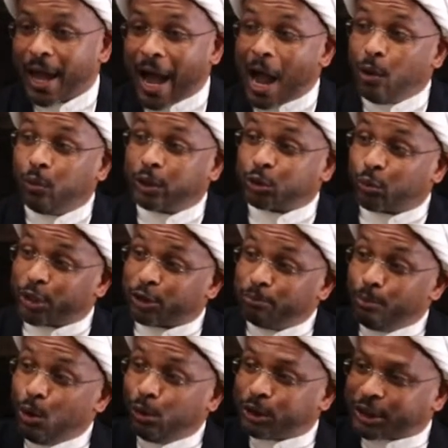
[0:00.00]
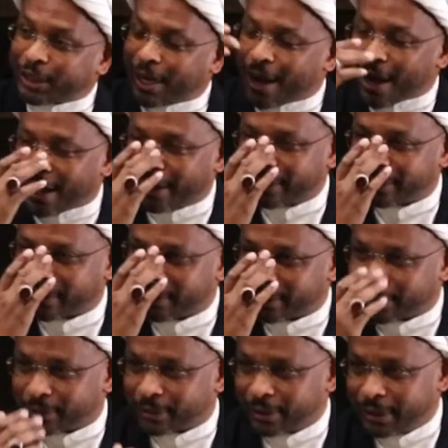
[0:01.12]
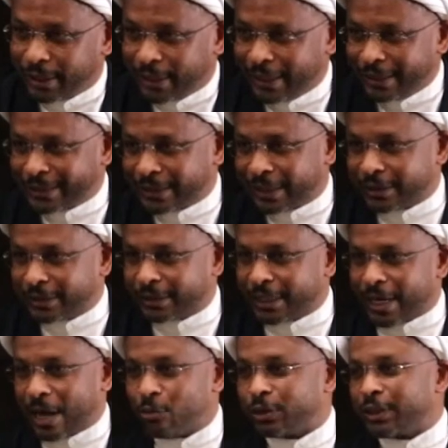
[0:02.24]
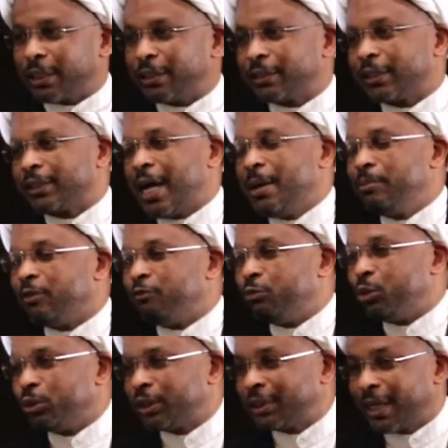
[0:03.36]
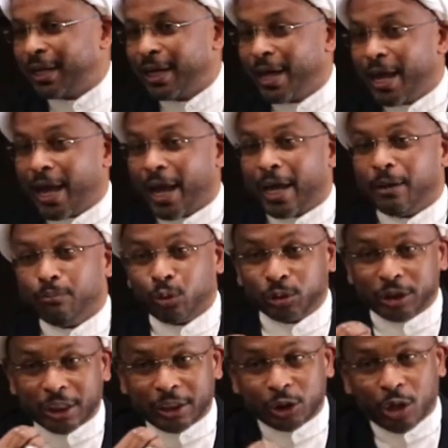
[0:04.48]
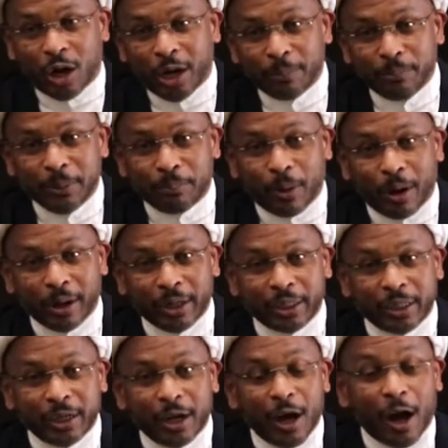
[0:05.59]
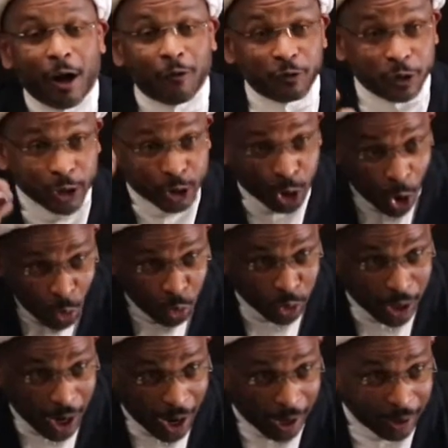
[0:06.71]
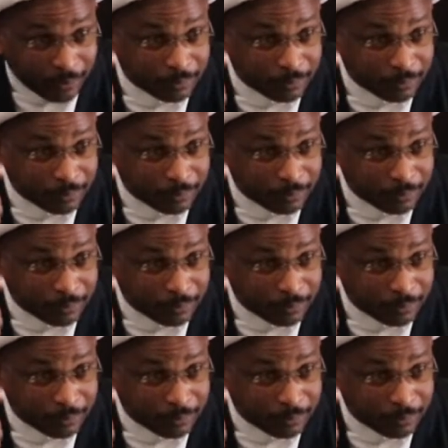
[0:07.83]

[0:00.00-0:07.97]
I was with Musa. He says that I was at the time of Musa, and Musa taught me part of the Torah.